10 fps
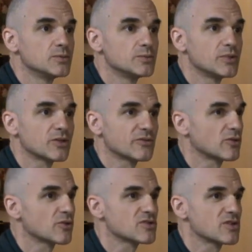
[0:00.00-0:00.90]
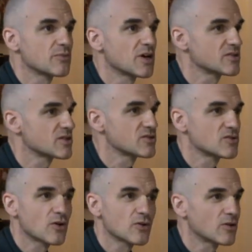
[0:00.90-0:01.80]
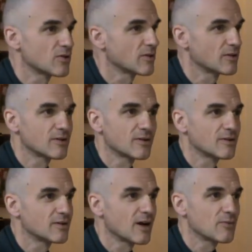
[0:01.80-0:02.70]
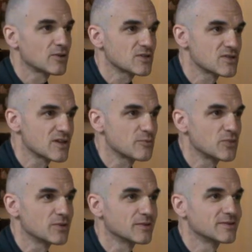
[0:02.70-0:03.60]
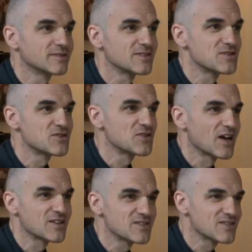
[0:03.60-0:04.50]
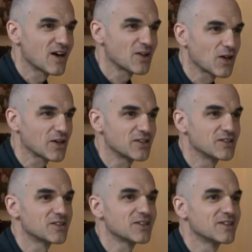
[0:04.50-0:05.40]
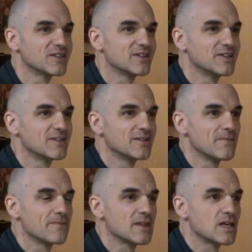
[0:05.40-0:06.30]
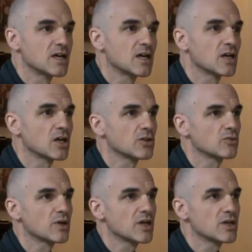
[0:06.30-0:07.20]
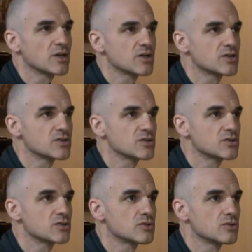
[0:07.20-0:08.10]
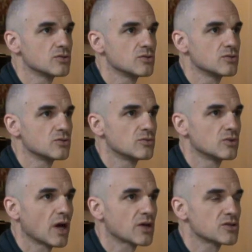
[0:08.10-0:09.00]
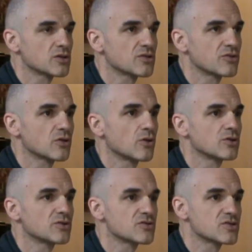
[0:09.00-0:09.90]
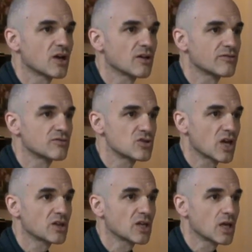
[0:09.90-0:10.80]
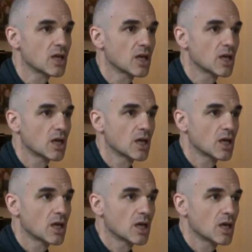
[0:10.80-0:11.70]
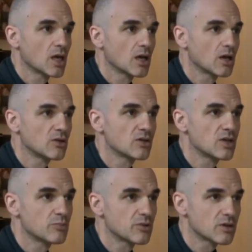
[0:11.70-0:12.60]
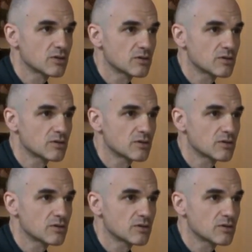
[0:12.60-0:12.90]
But of course the mind says, no, I want to stay put. This is nice, I like it here. Another way is you actually record yourself chanting, and you keep it,